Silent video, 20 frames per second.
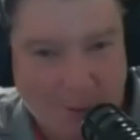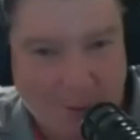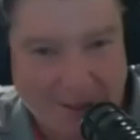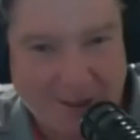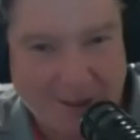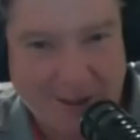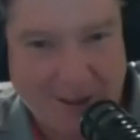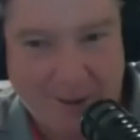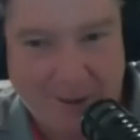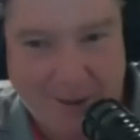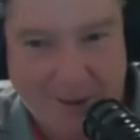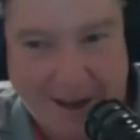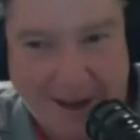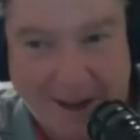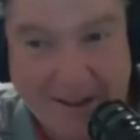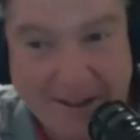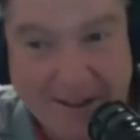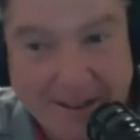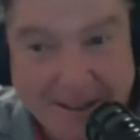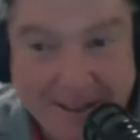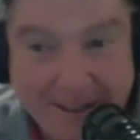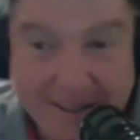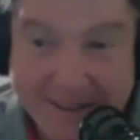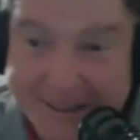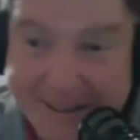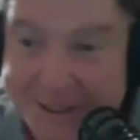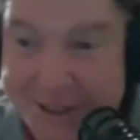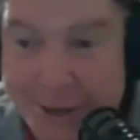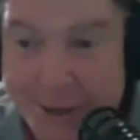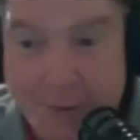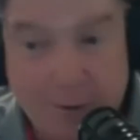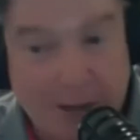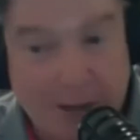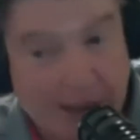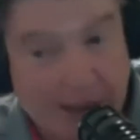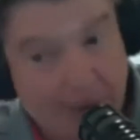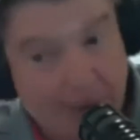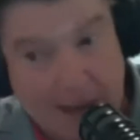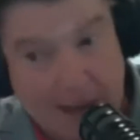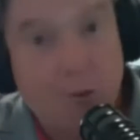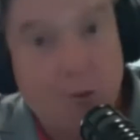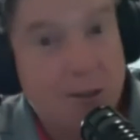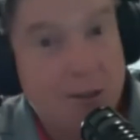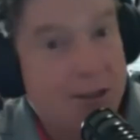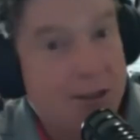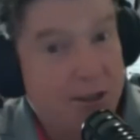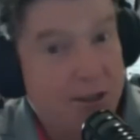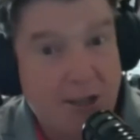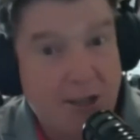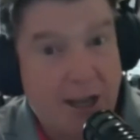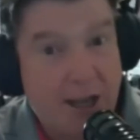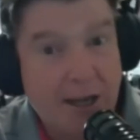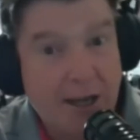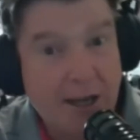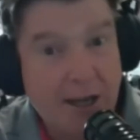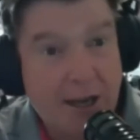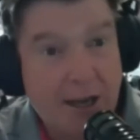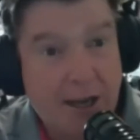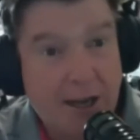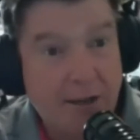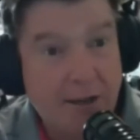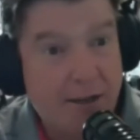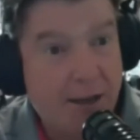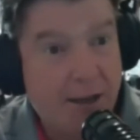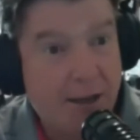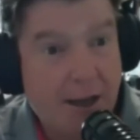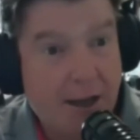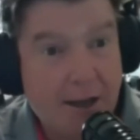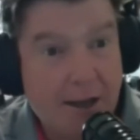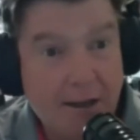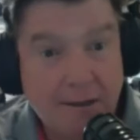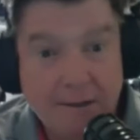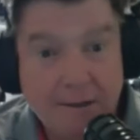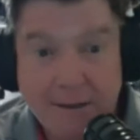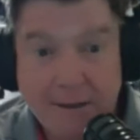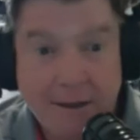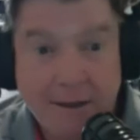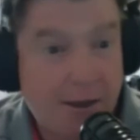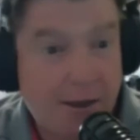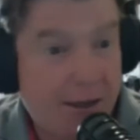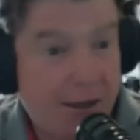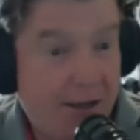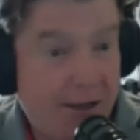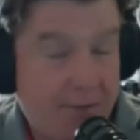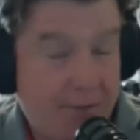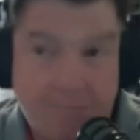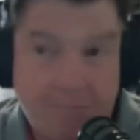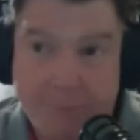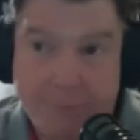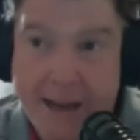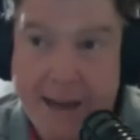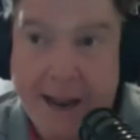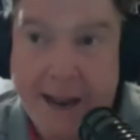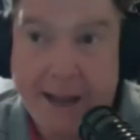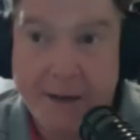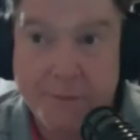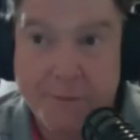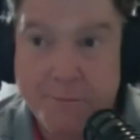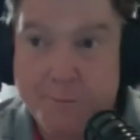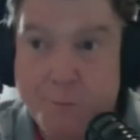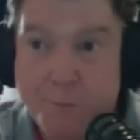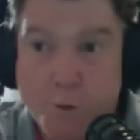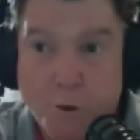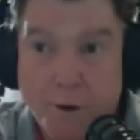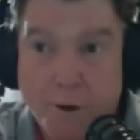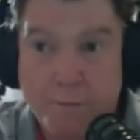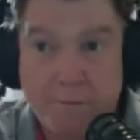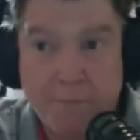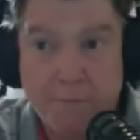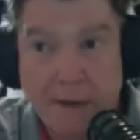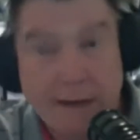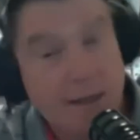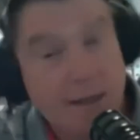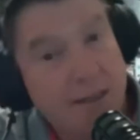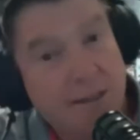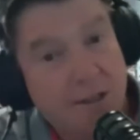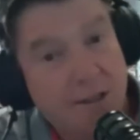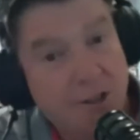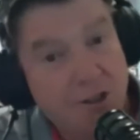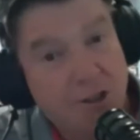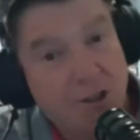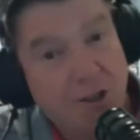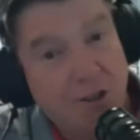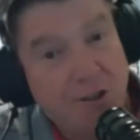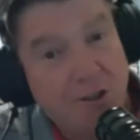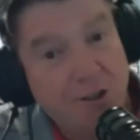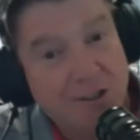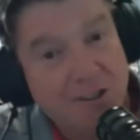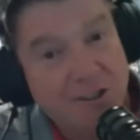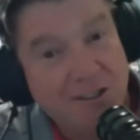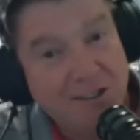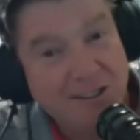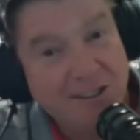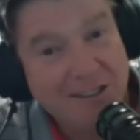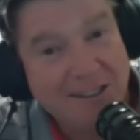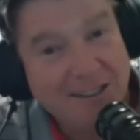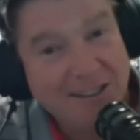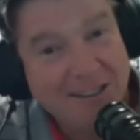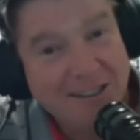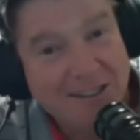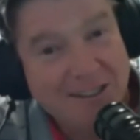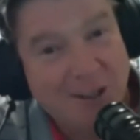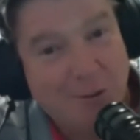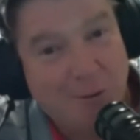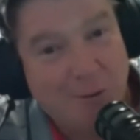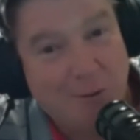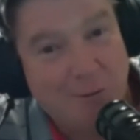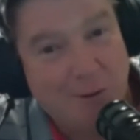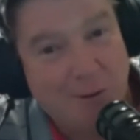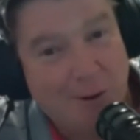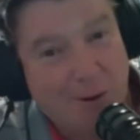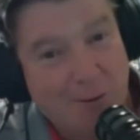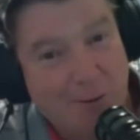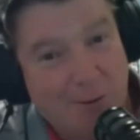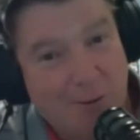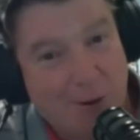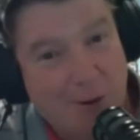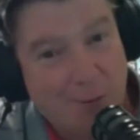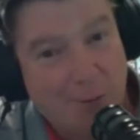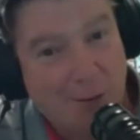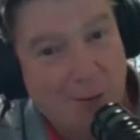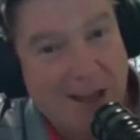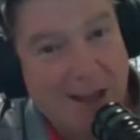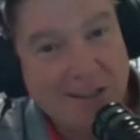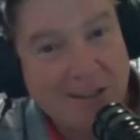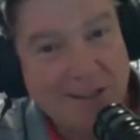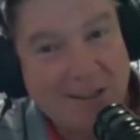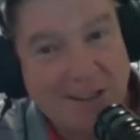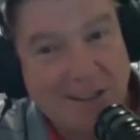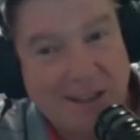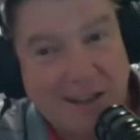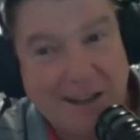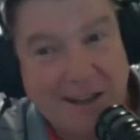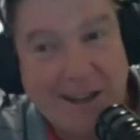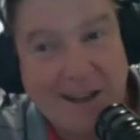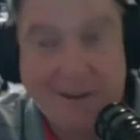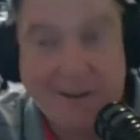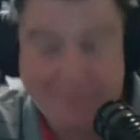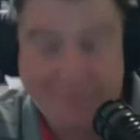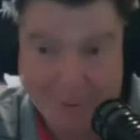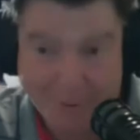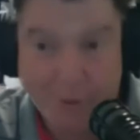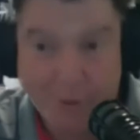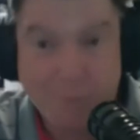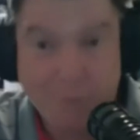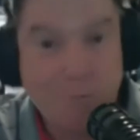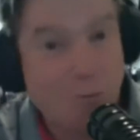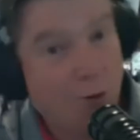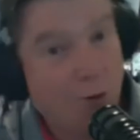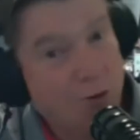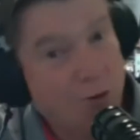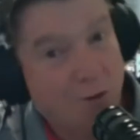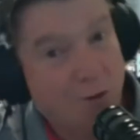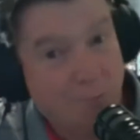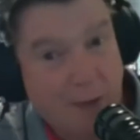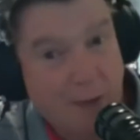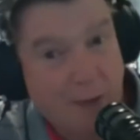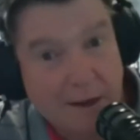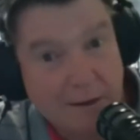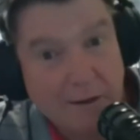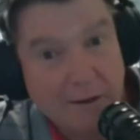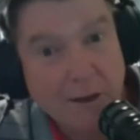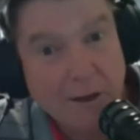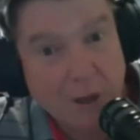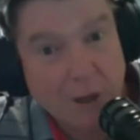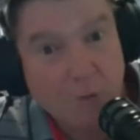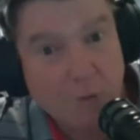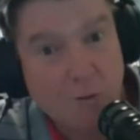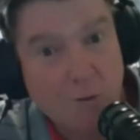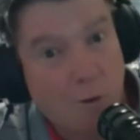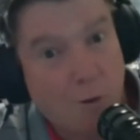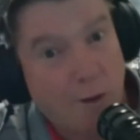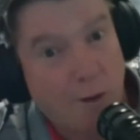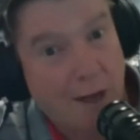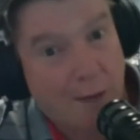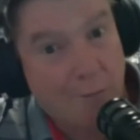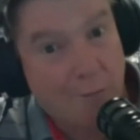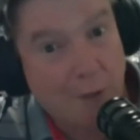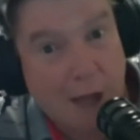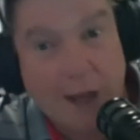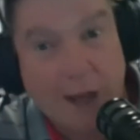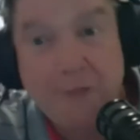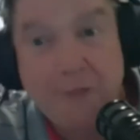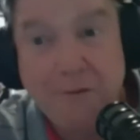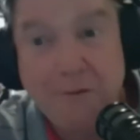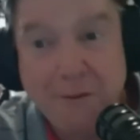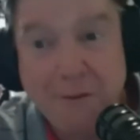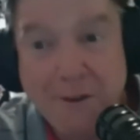So that was his thing. And we had him for 86 years. So we're very, very blessed. And I had him for most of my, you know, growing up life.